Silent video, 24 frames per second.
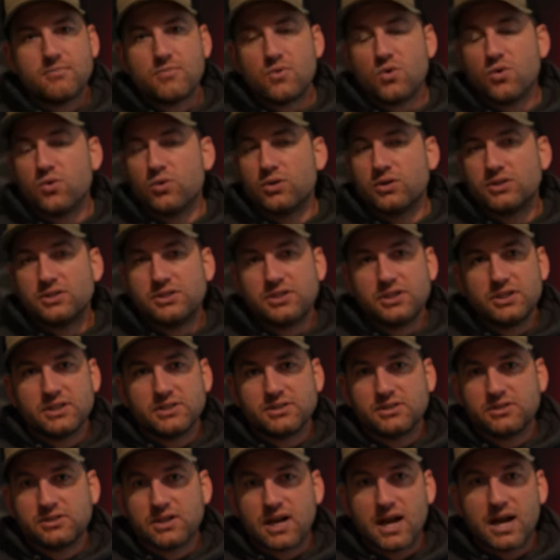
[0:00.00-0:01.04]
or
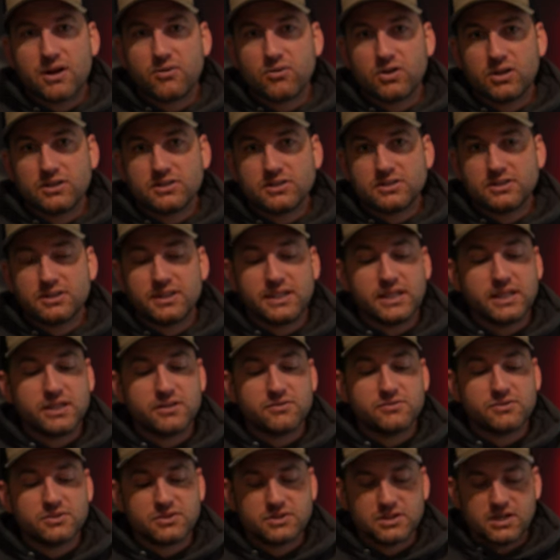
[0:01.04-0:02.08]
just tie rod
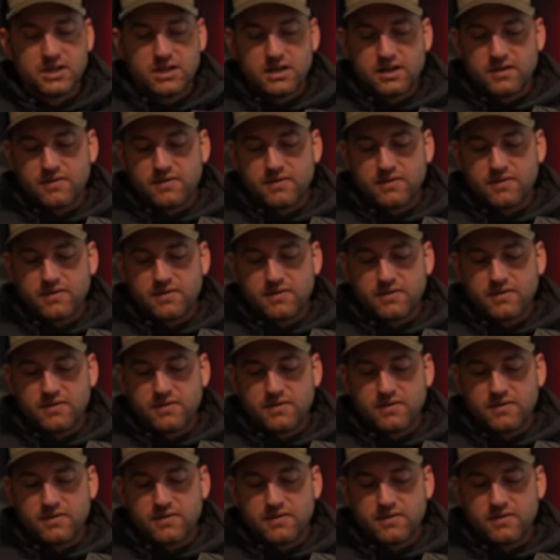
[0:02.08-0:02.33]
sleeves